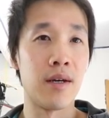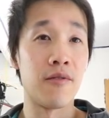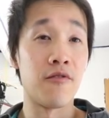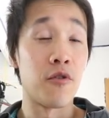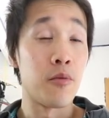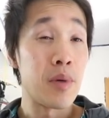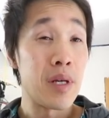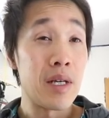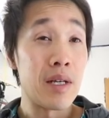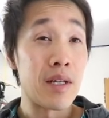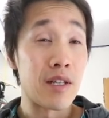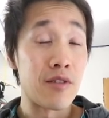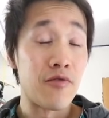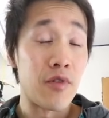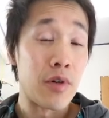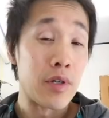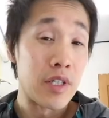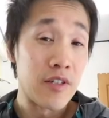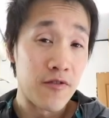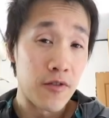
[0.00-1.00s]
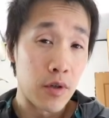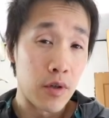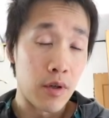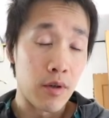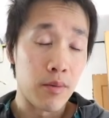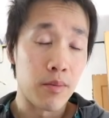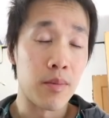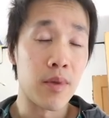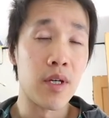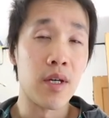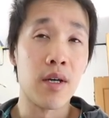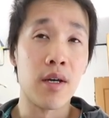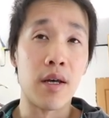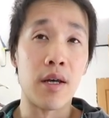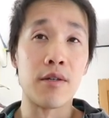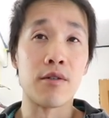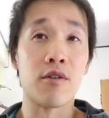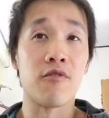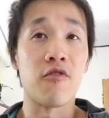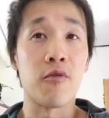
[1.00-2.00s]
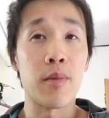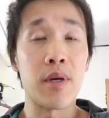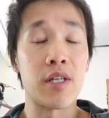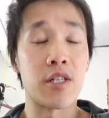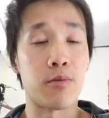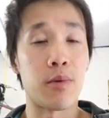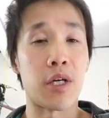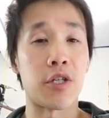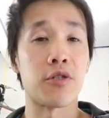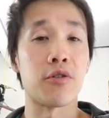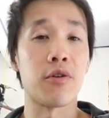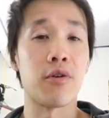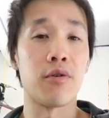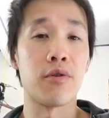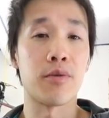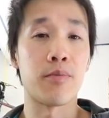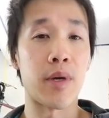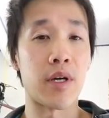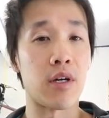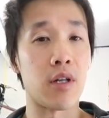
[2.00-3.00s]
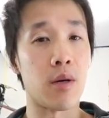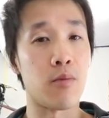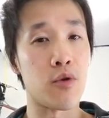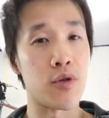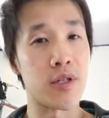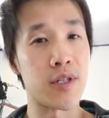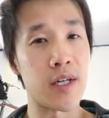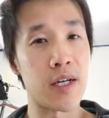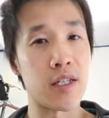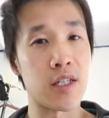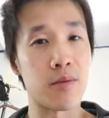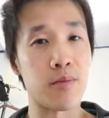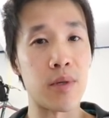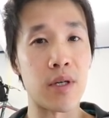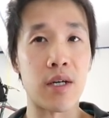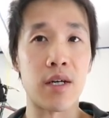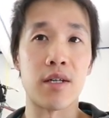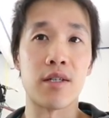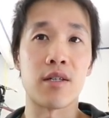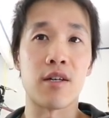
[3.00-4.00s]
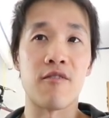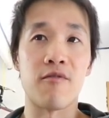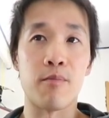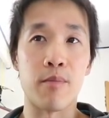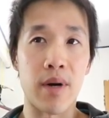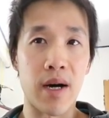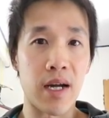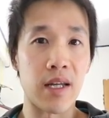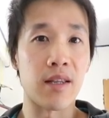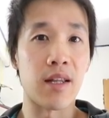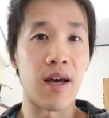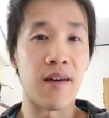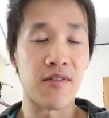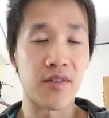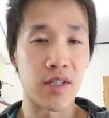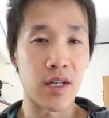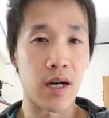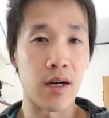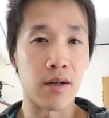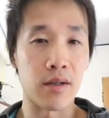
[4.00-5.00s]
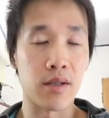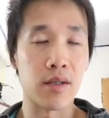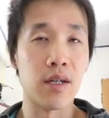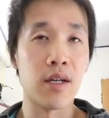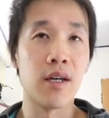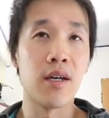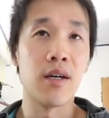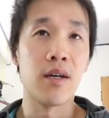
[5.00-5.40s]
For me, it's very difficult. And so for me, splash and goes make a lot more sense because of my lifestyle.